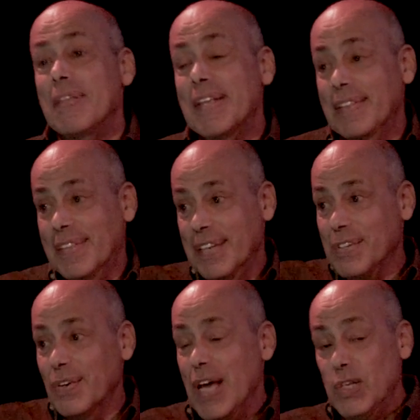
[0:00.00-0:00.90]
They
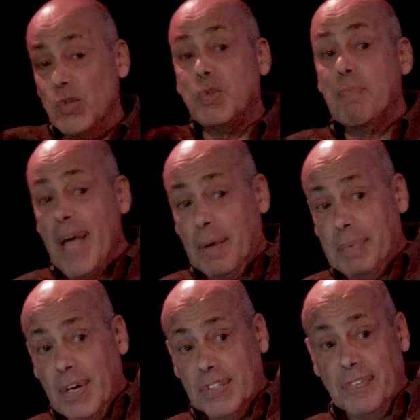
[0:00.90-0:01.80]
show you how to use the bag
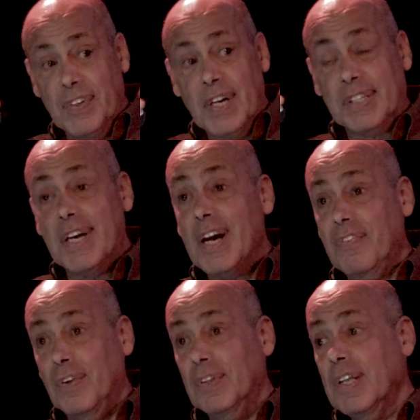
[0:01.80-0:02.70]
because if you're not
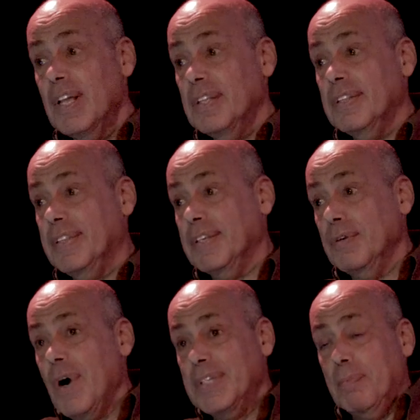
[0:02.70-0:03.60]
careful,
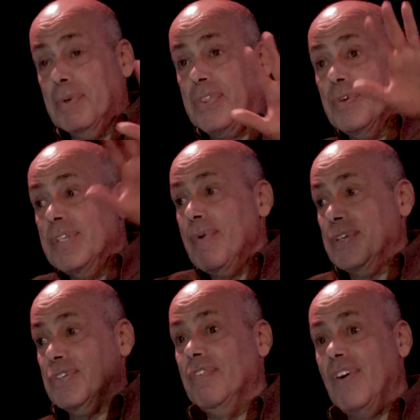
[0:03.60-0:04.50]
you wind up with
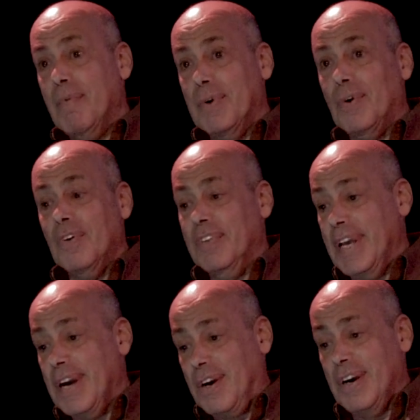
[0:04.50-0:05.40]
three-dimensional vomit all over
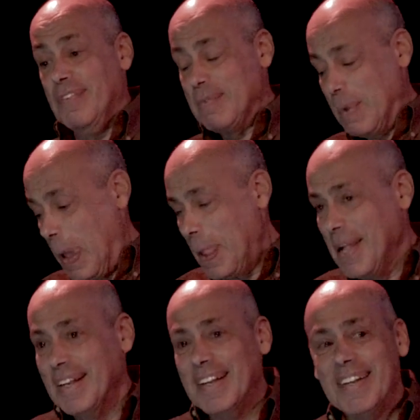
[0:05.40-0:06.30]
the
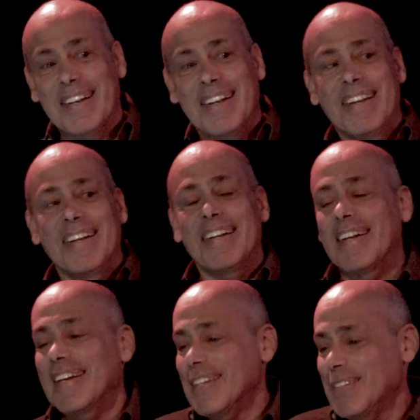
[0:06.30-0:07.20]
aircraft.
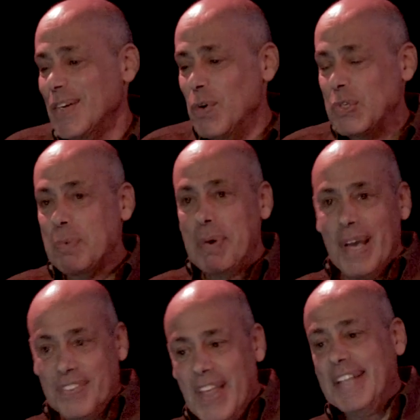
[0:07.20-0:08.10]
so once you
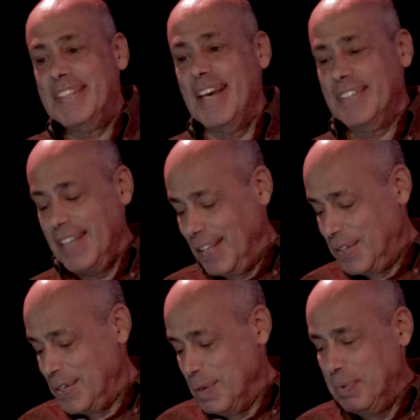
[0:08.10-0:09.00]
pass that test, they
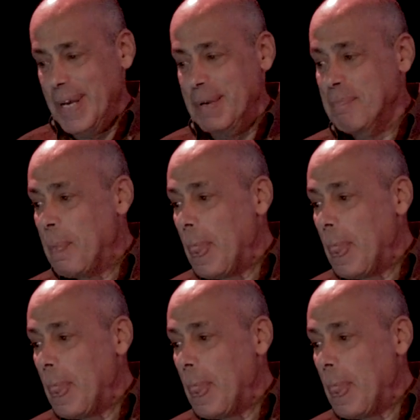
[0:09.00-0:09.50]
let you in the plane.